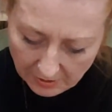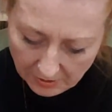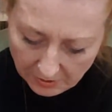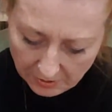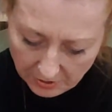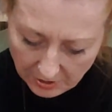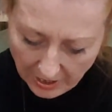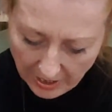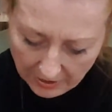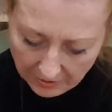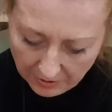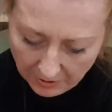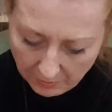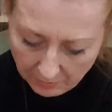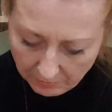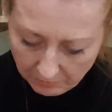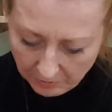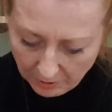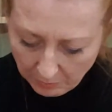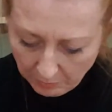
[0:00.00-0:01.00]
check that
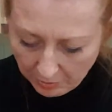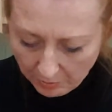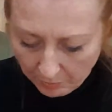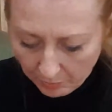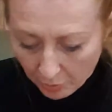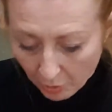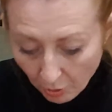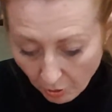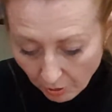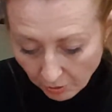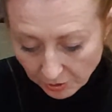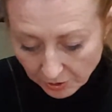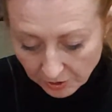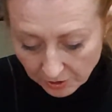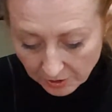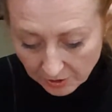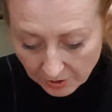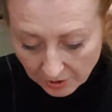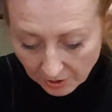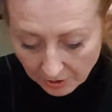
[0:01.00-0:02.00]
the
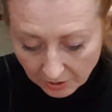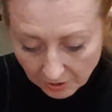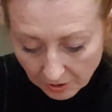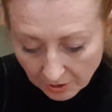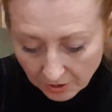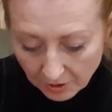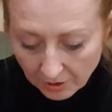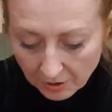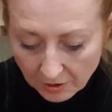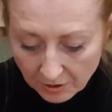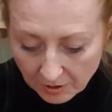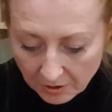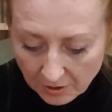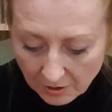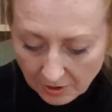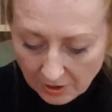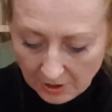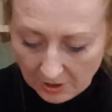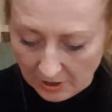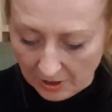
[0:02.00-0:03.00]
proportions are good
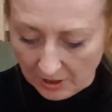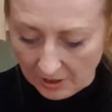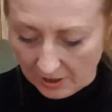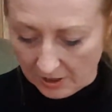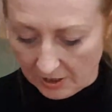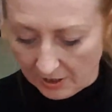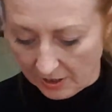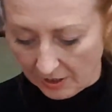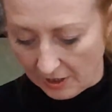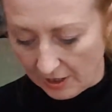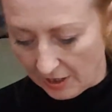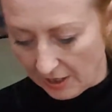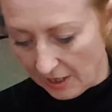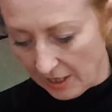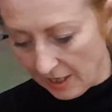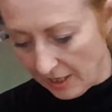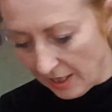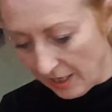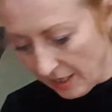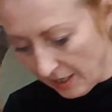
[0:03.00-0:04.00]

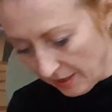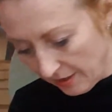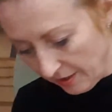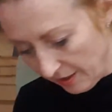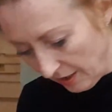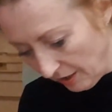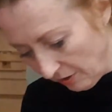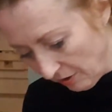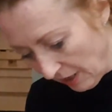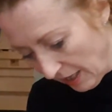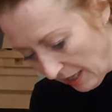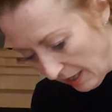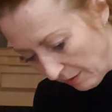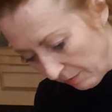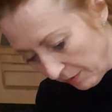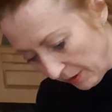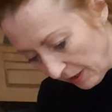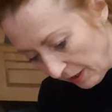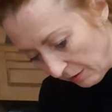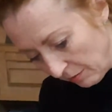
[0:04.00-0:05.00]
and that you're
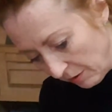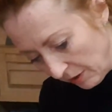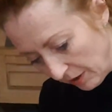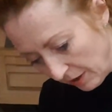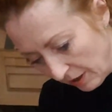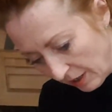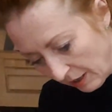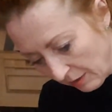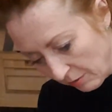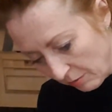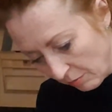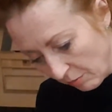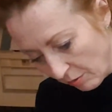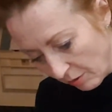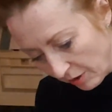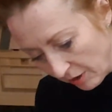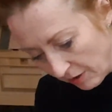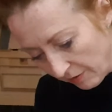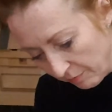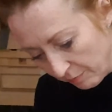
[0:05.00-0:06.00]
happy with
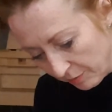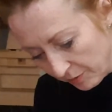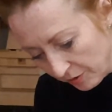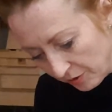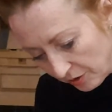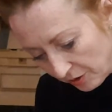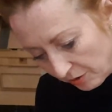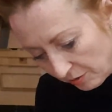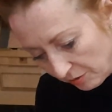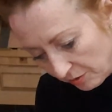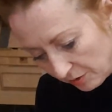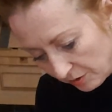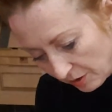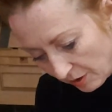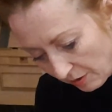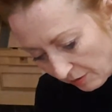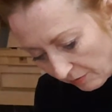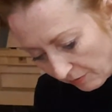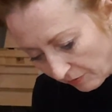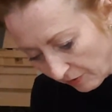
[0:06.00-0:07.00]
what you've produced
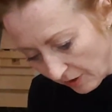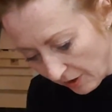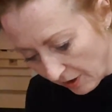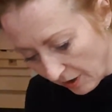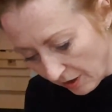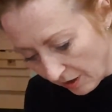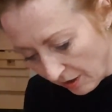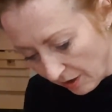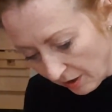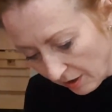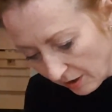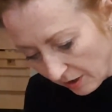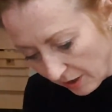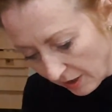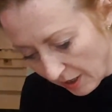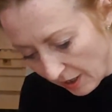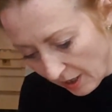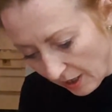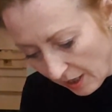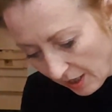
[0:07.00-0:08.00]
so far.
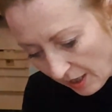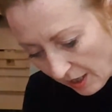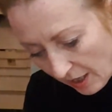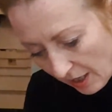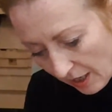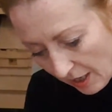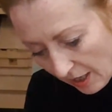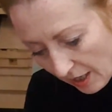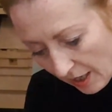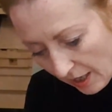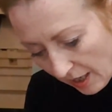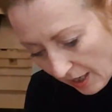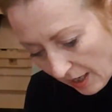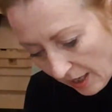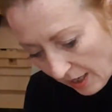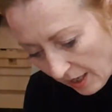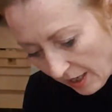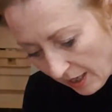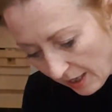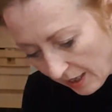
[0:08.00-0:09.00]

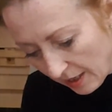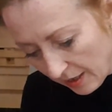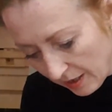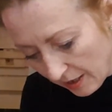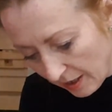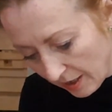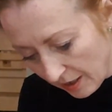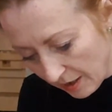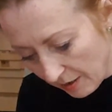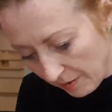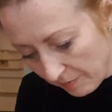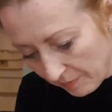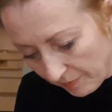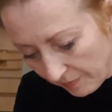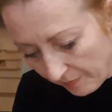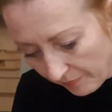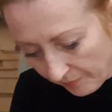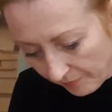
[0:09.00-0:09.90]
And